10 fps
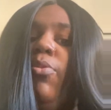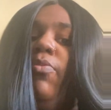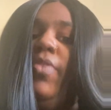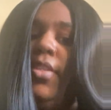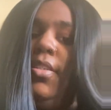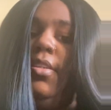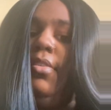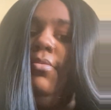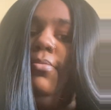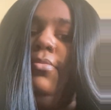visit,
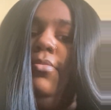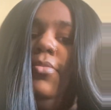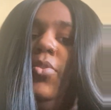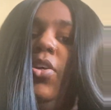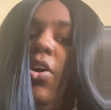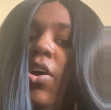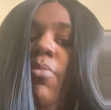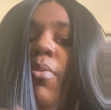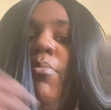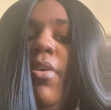her and
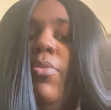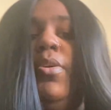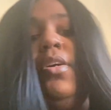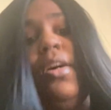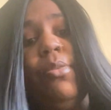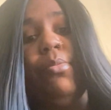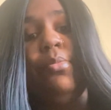my mother would go.